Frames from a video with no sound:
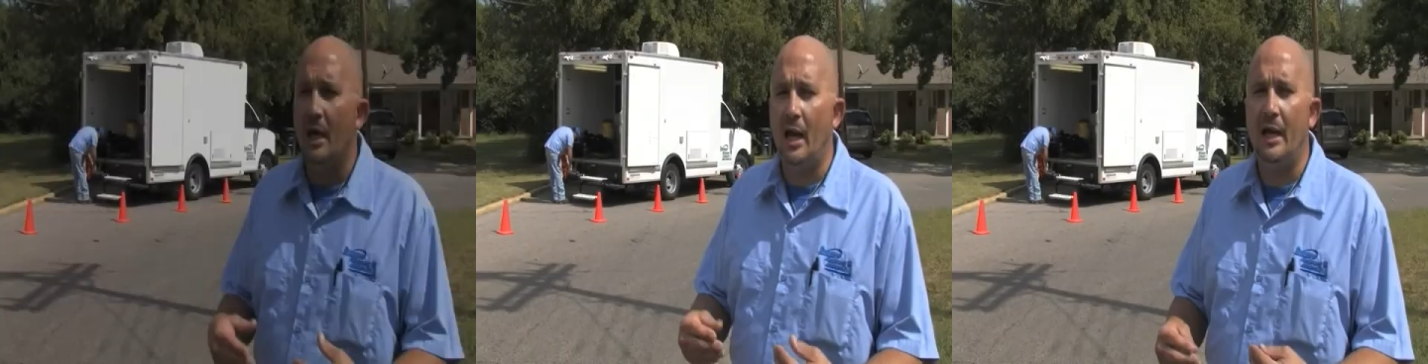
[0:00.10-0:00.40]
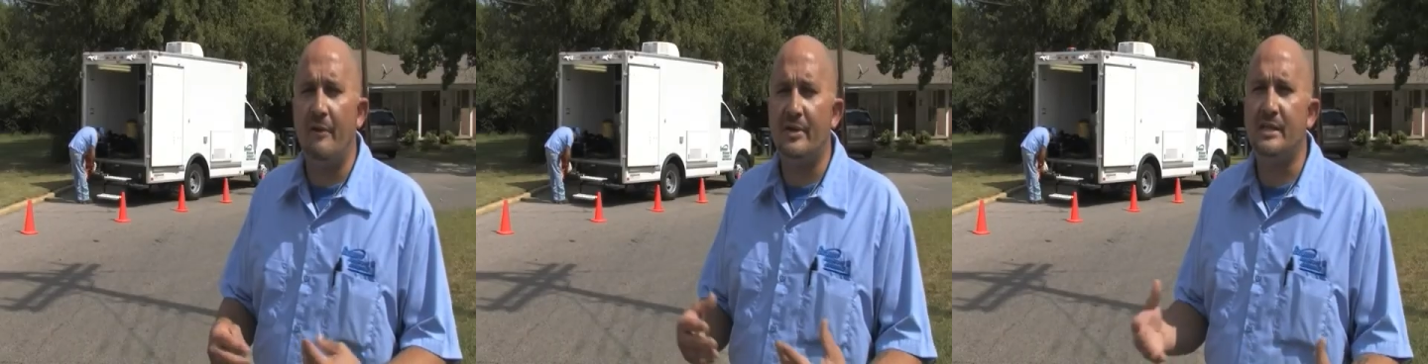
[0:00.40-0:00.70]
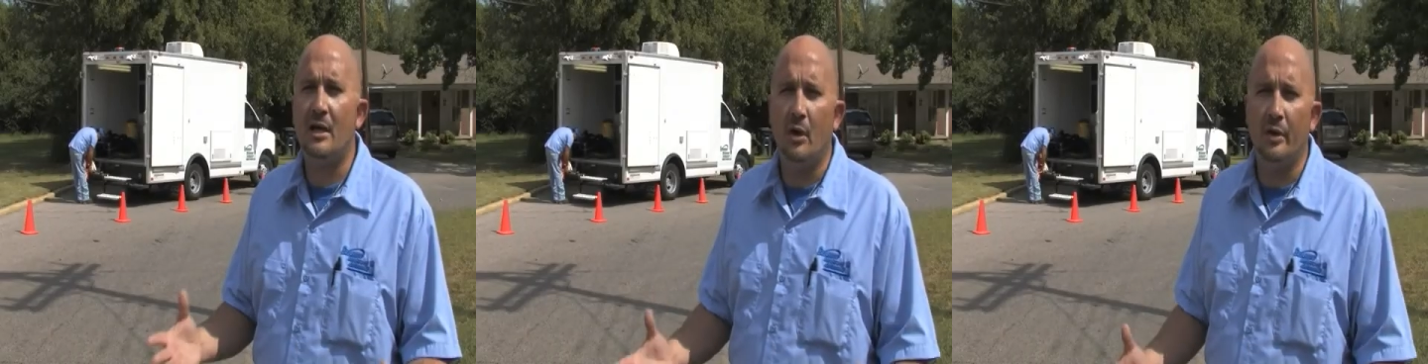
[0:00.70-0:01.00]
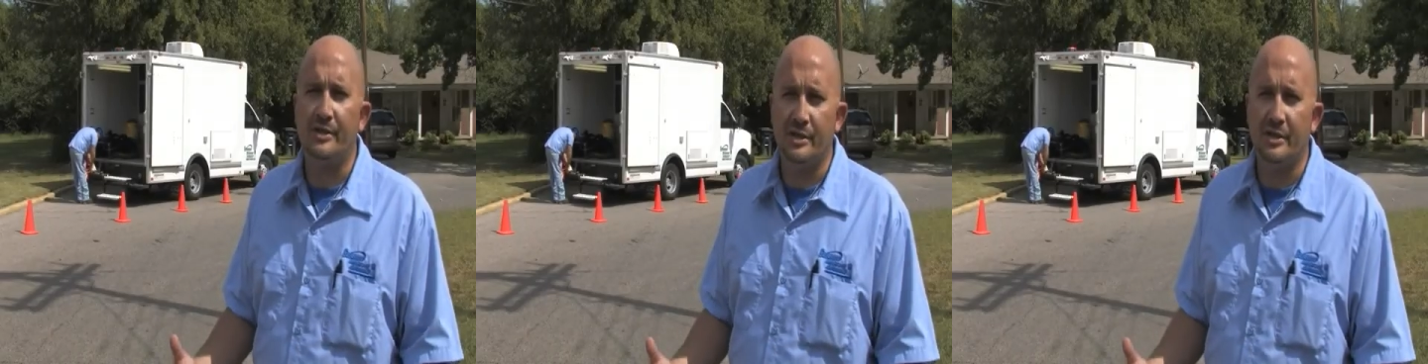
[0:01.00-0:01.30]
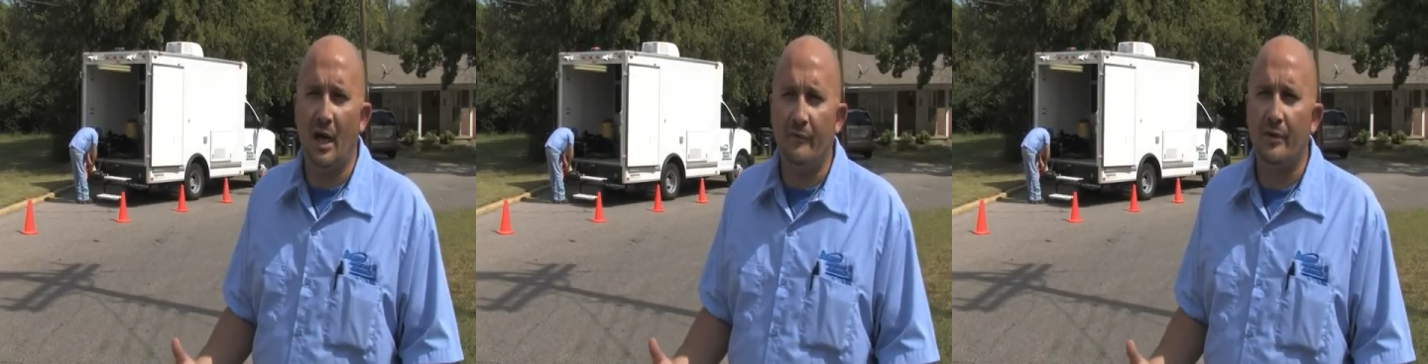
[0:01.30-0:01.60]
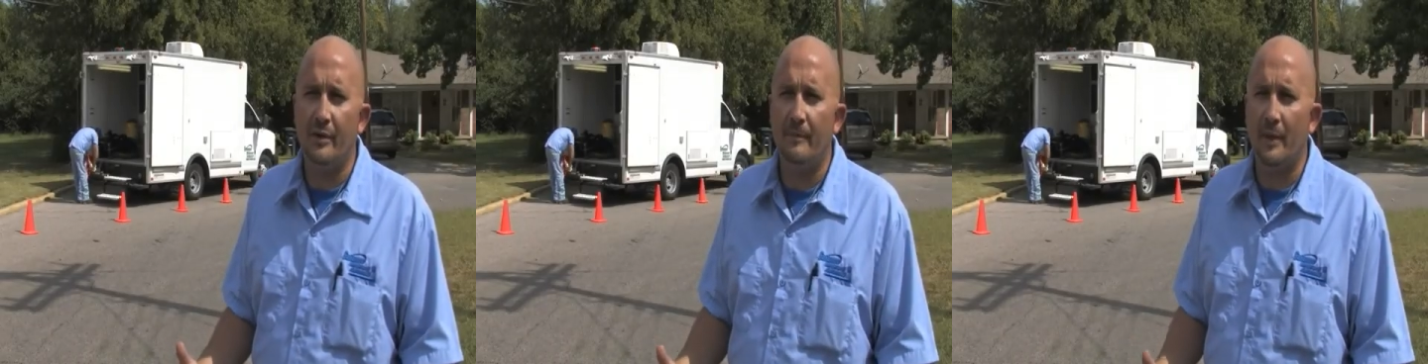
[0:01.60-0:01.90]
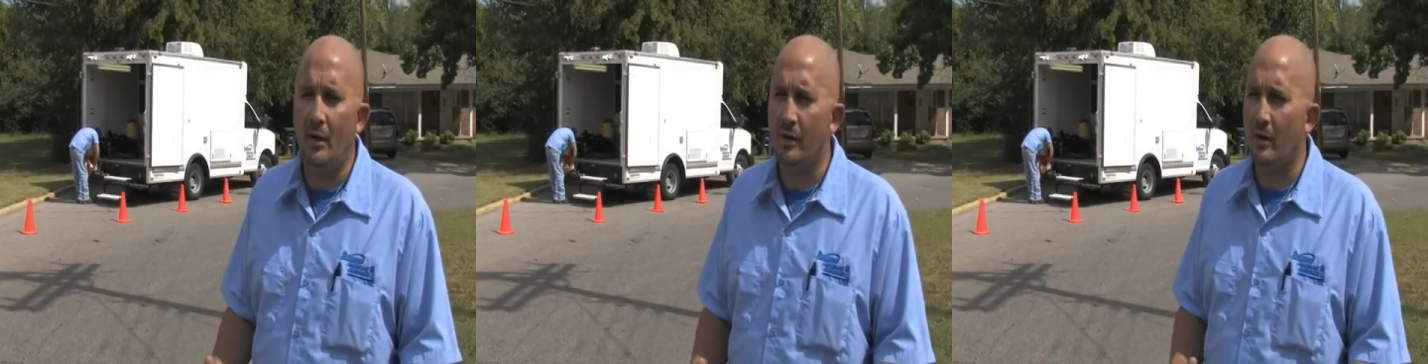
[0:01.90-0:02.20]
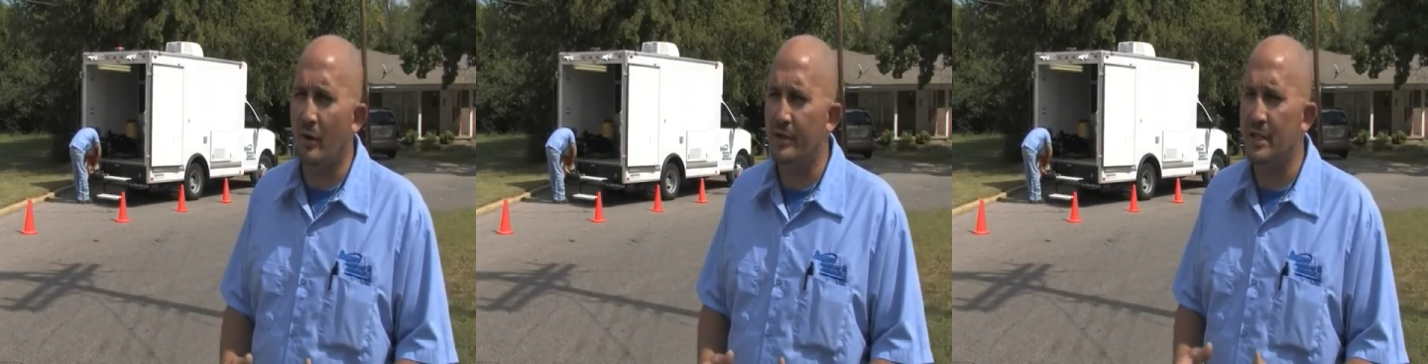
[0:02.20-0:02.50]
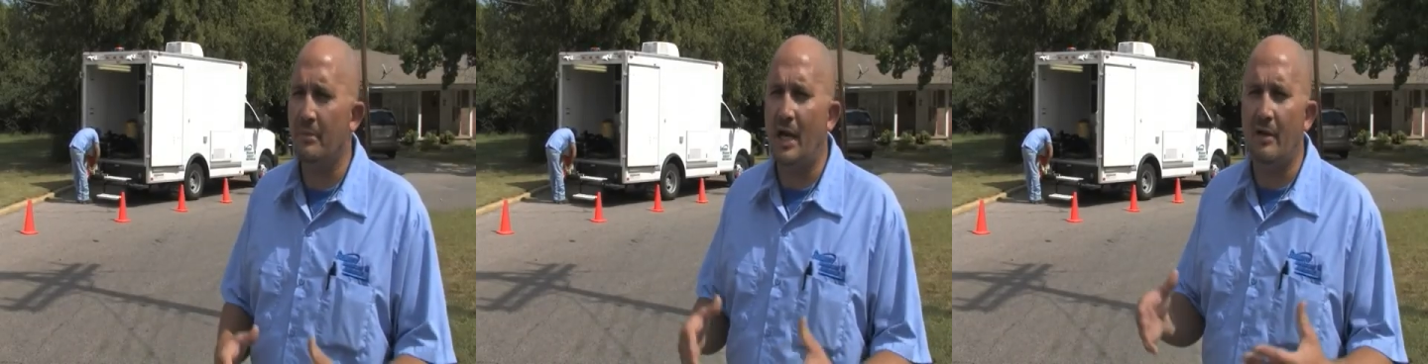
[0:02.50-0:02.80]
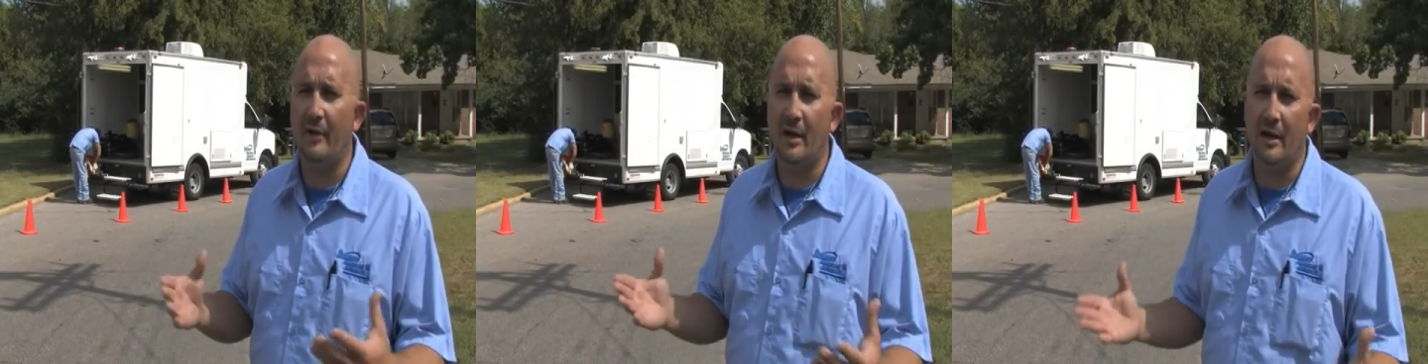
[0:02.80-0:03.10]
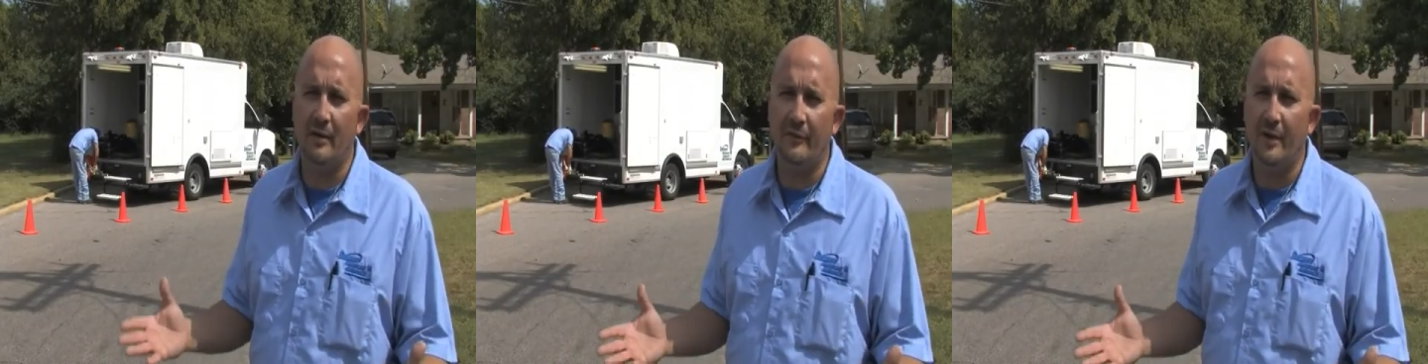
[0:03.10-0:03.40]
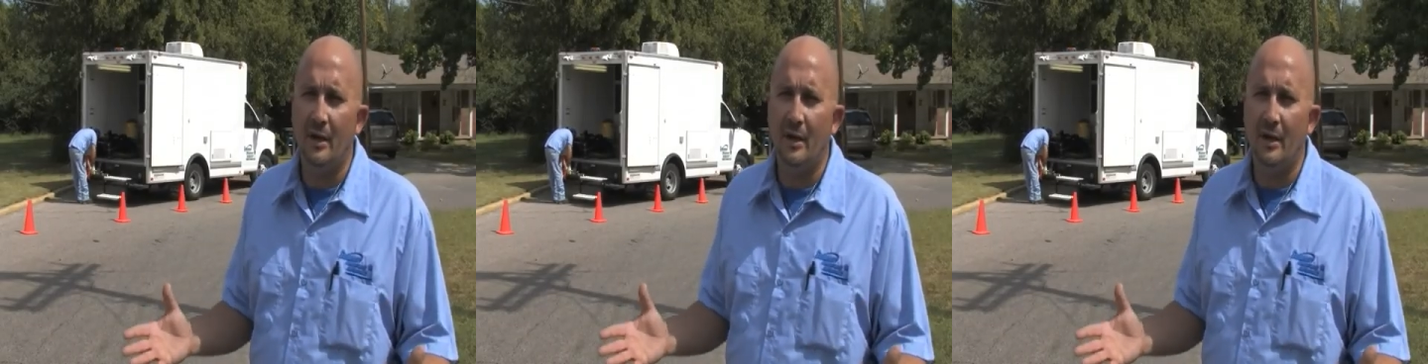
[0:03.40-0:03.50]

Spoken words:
If a sinkhole is discovered or some kind of area